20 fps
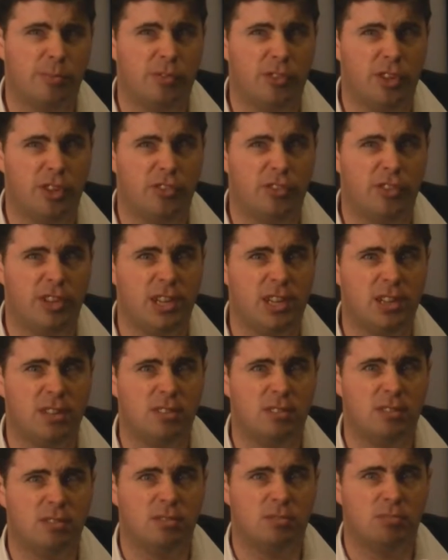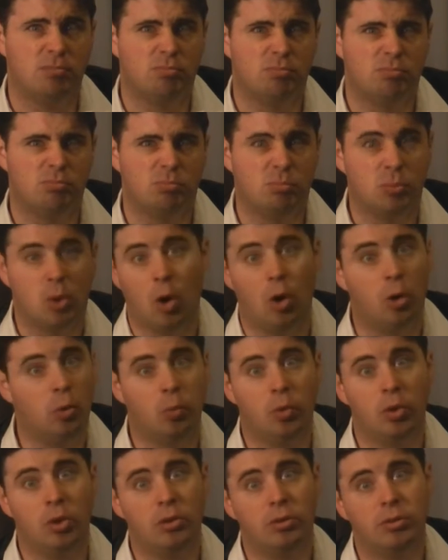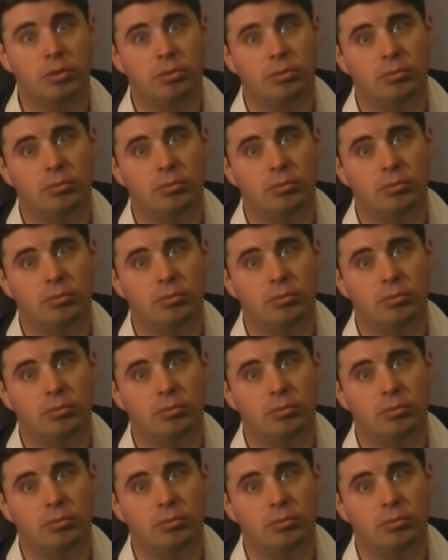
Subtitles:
50s, onward.